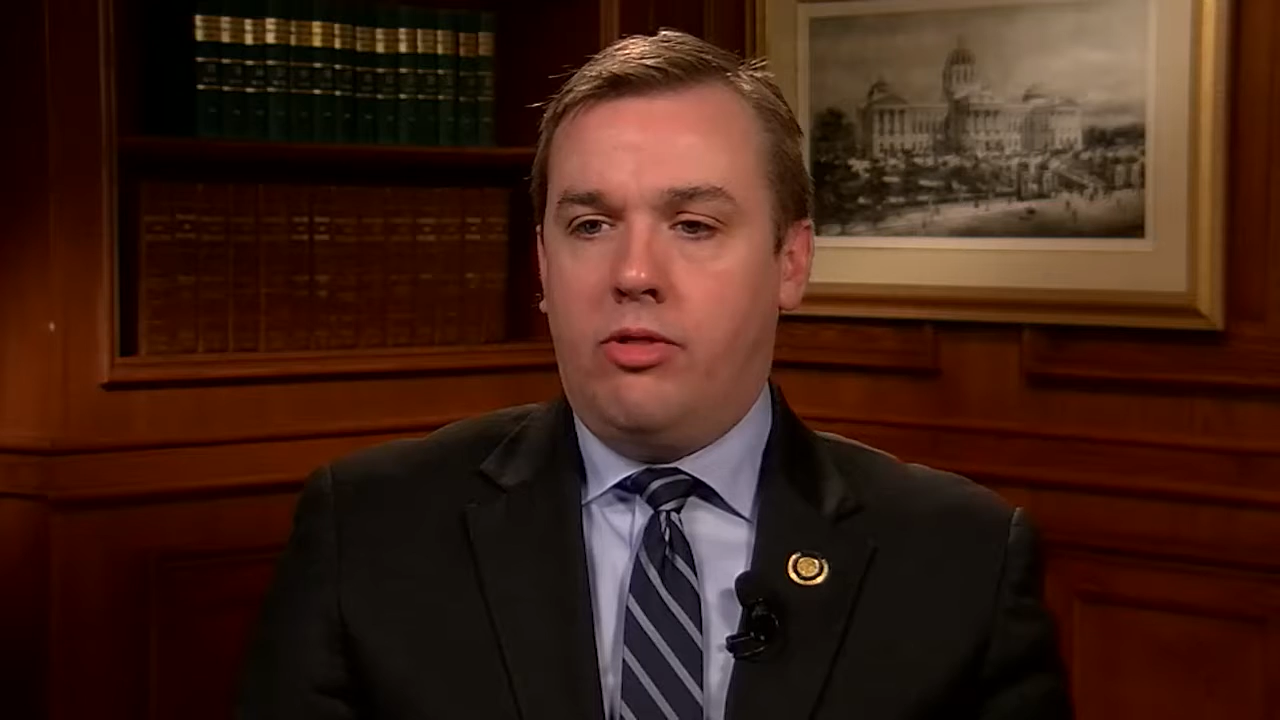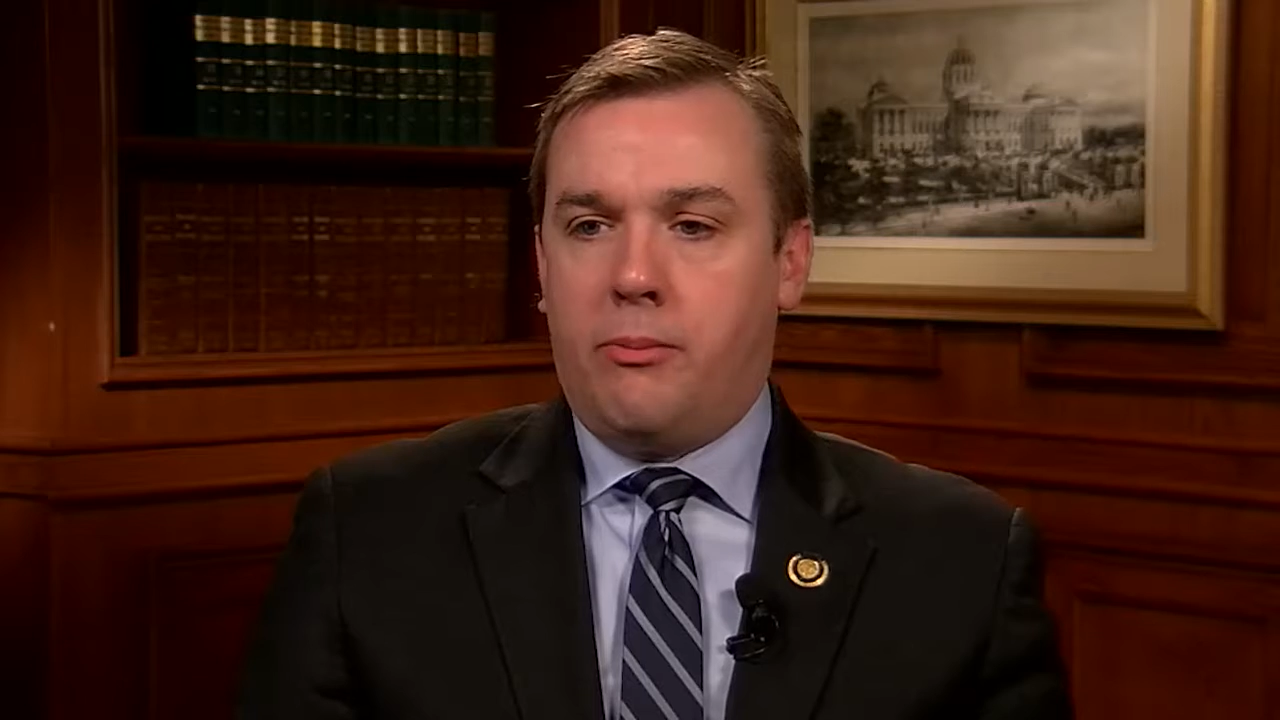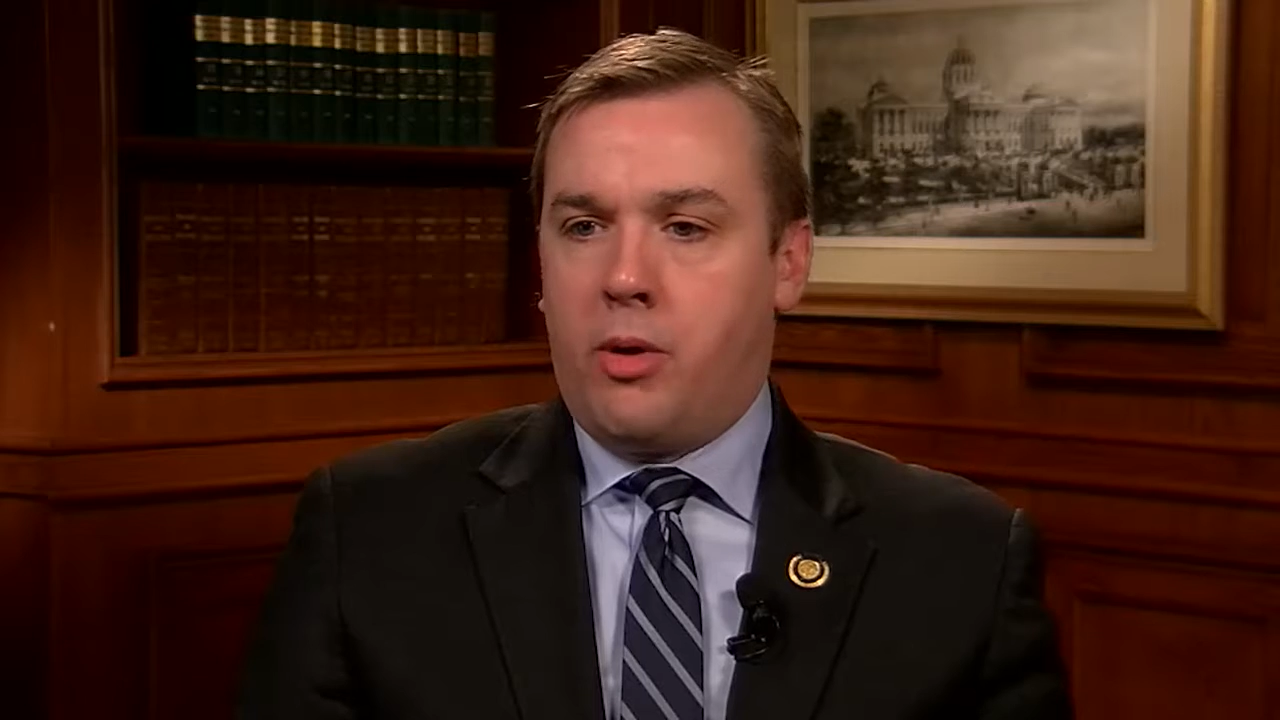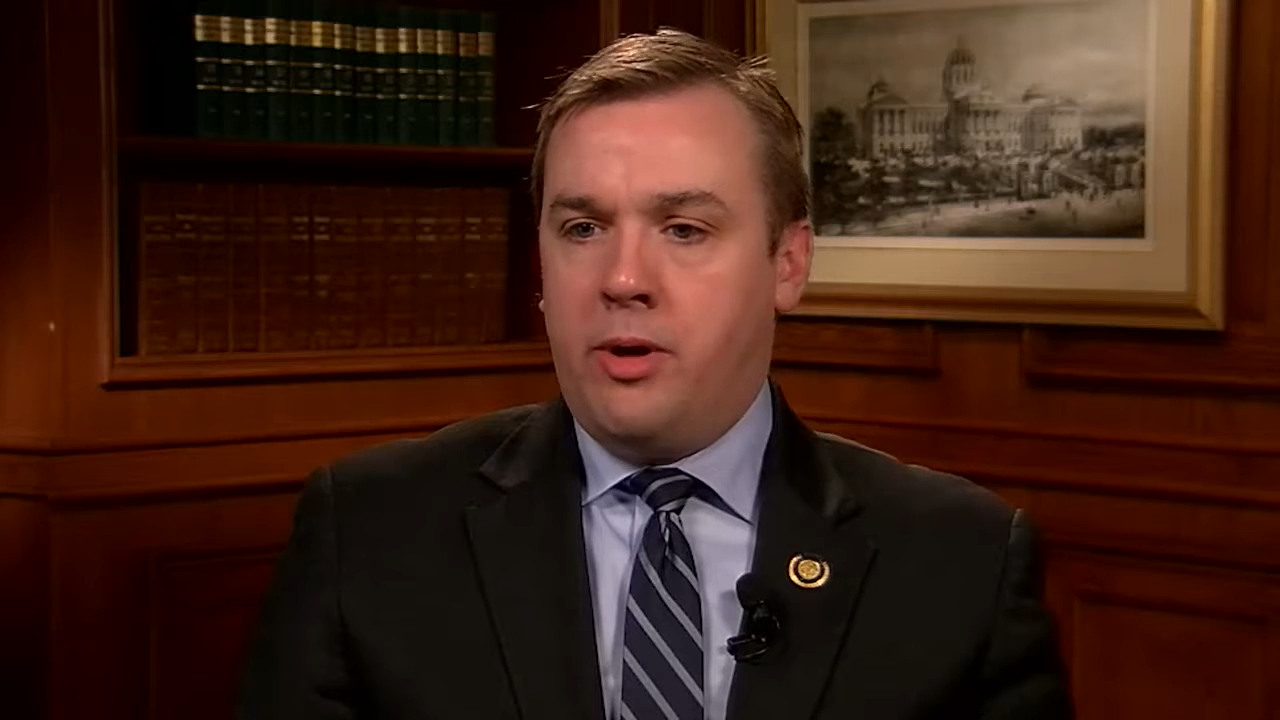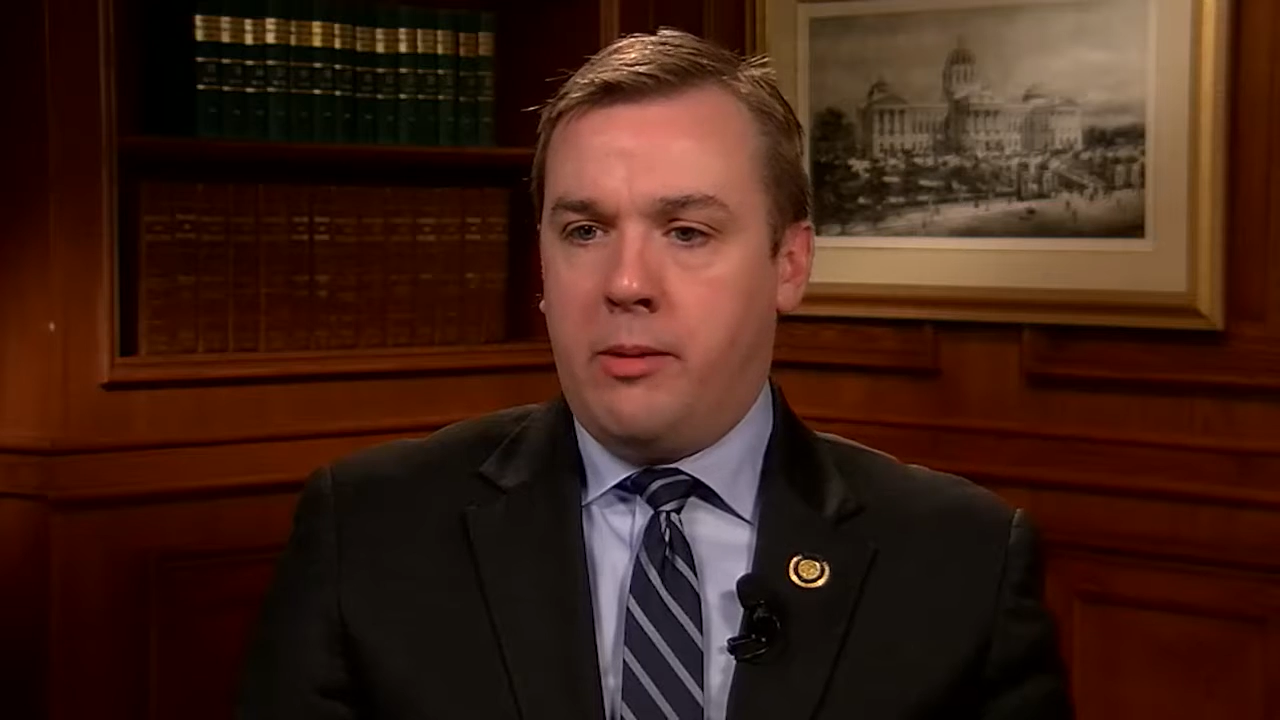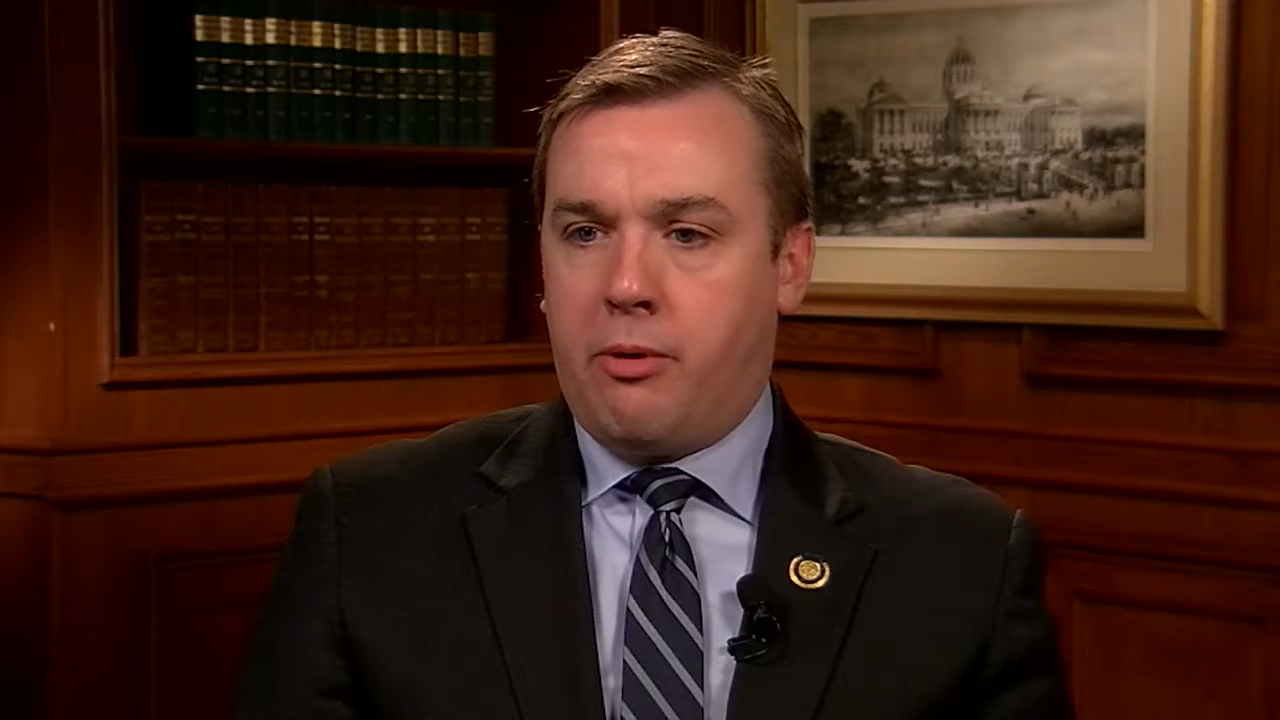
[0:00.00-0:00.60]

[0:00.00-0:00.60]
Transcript: the permitting